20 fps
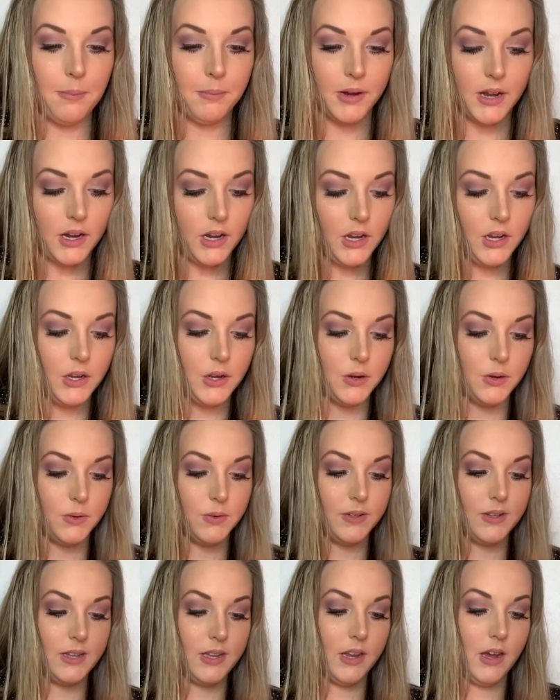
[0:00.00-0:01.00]
I'm gonna
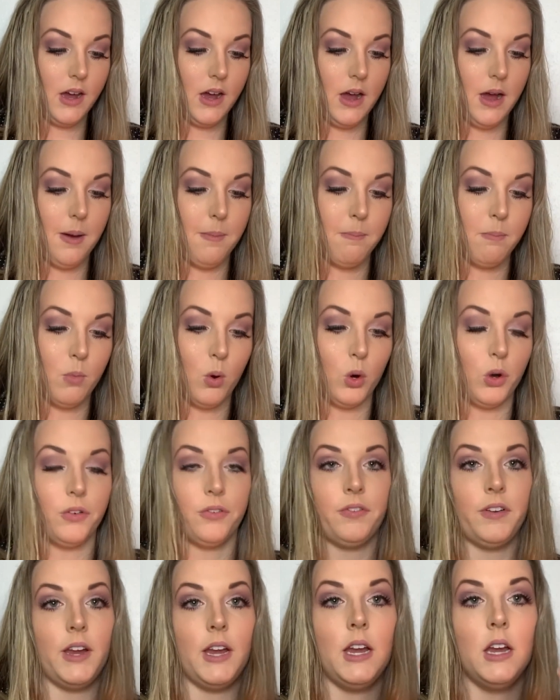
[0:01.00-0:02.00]
use the
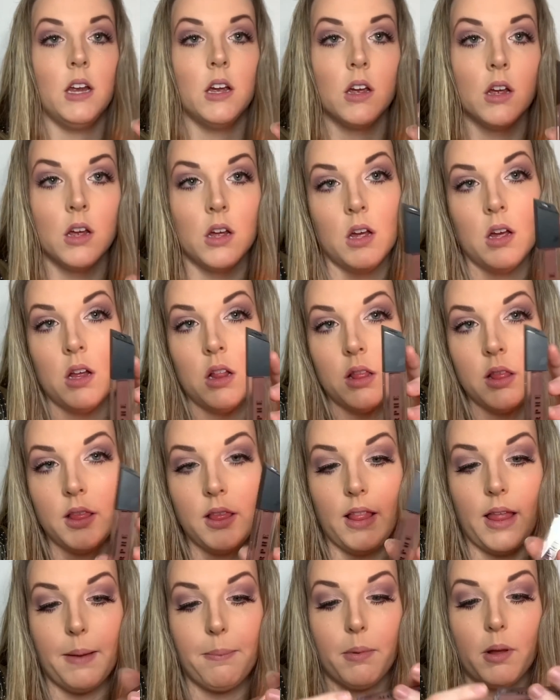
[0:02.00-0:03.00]
Morphe
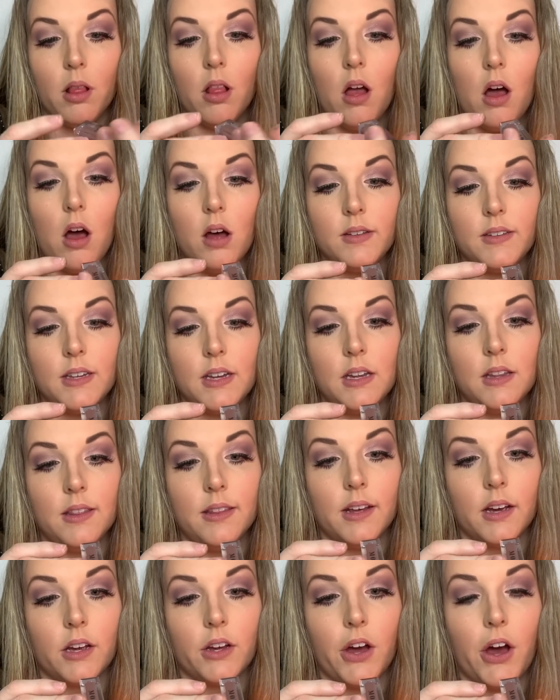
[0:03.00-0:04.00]
lip gloss in the
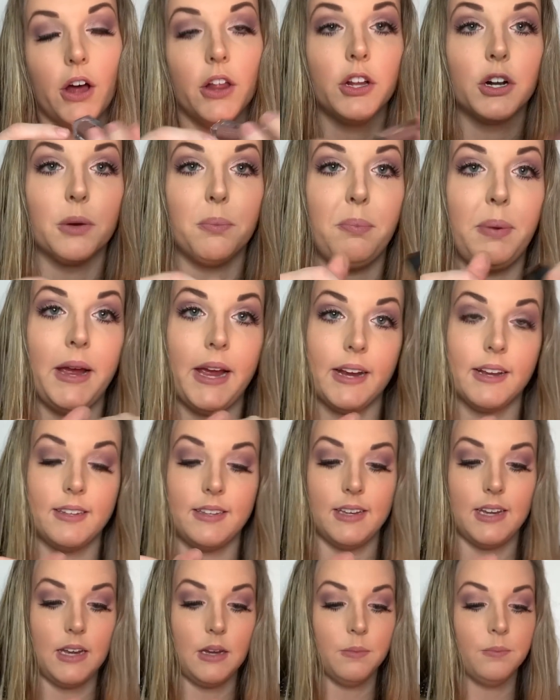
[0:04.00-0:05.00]
color
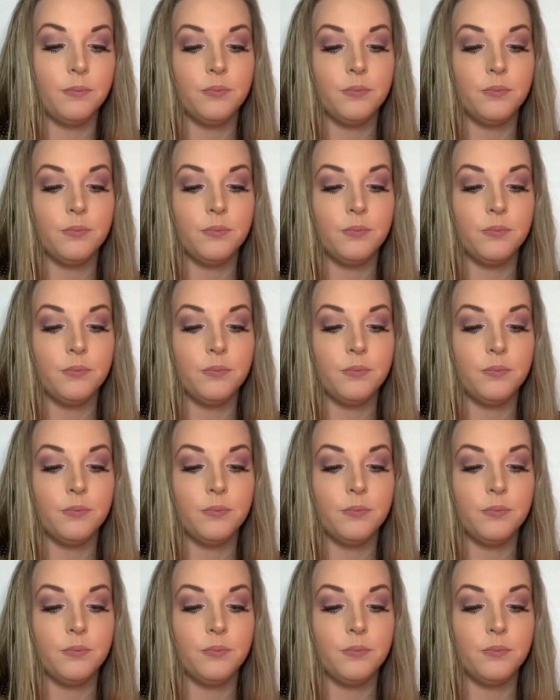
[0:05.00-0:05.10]
Pixie.